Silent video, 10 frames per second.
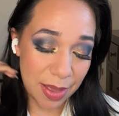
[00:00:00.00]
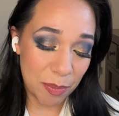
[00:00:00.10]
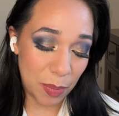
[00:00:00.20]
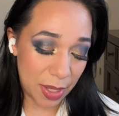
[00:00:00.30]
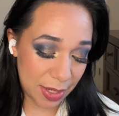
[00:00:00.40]

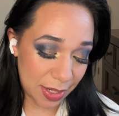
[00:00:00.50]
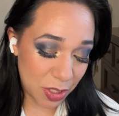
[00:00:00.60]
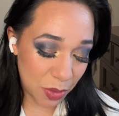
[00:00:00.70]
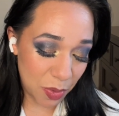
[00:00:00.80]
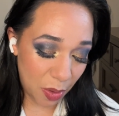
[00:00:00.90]
but I
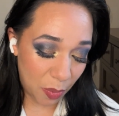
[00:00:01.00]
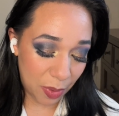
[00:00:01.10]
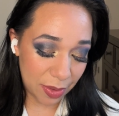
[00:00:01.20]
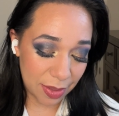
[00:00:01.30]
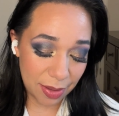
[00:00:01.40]
do know
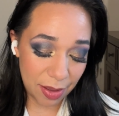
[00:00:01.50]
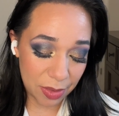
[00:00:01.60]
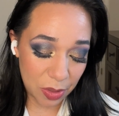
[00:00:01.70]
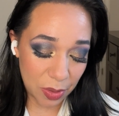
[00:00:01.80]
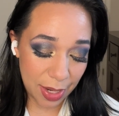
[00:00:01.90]
the
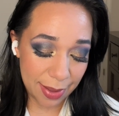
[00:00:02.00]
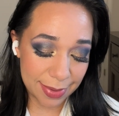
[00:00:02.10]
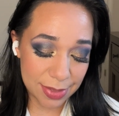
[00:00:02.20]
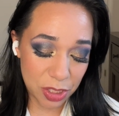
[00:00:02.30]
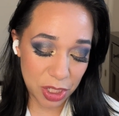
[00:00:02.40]
color
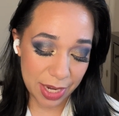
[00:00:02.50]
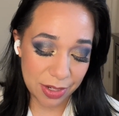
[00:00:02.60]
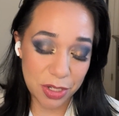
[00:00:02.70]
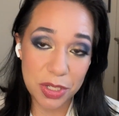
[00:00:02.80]
has changed.